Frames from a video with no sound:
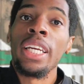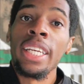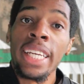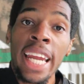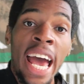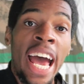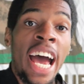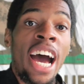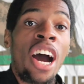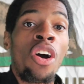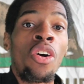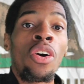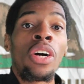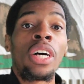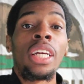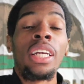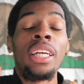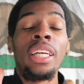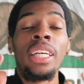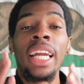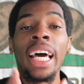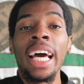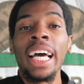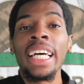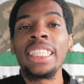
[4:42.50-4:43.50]
Now,
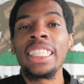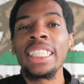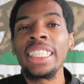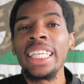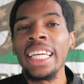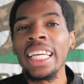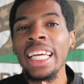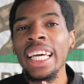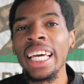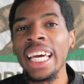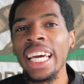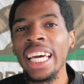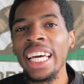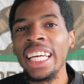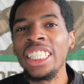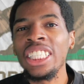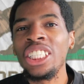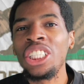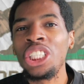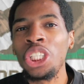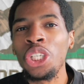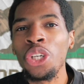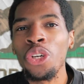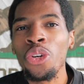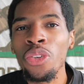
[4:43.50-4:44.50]
let's get
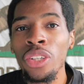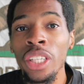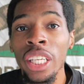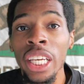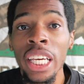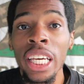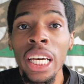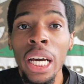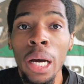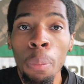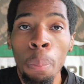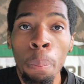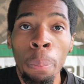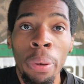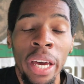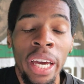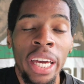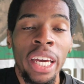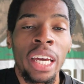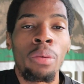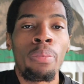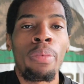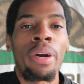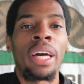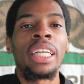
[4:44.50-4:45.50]
into the
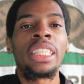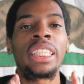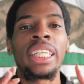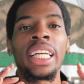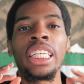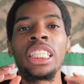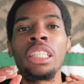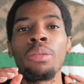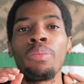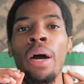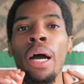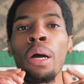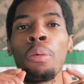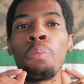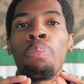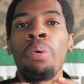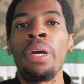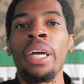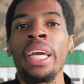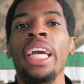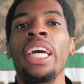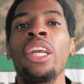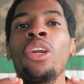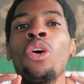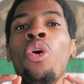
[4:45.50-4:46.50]
opinion, man. Let's get into my
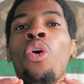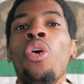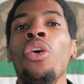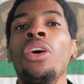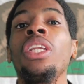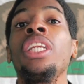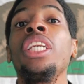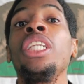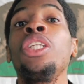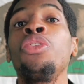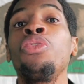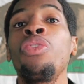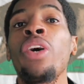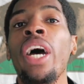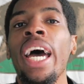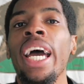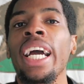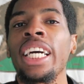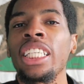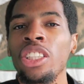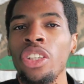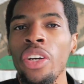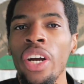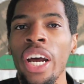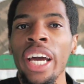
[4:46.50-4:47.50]
opinion on these
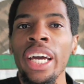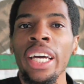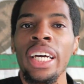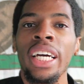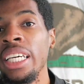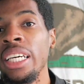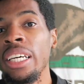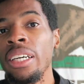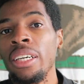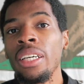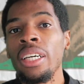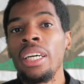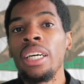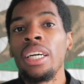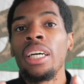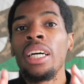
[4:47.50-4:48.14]
facts, all right? Yeah.